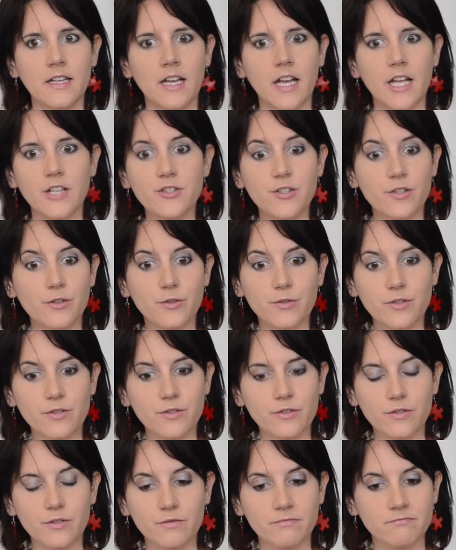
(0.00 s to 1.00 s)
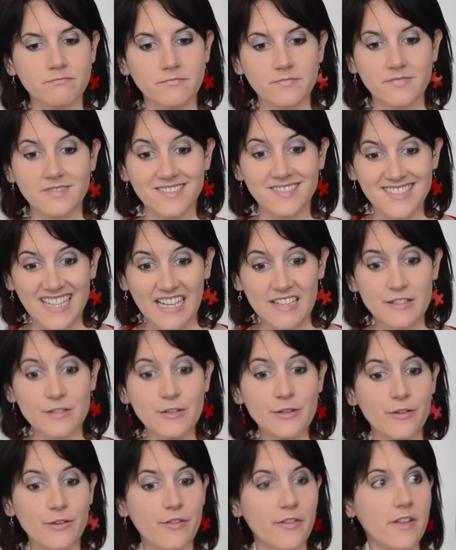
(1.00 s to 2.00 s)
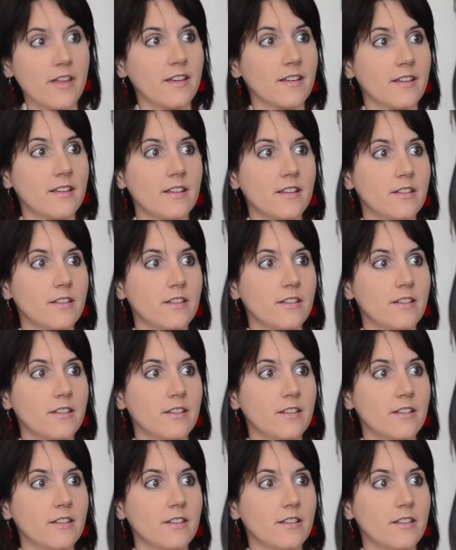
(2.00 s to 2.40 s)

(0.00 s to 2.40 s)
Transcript: and she also does her thing,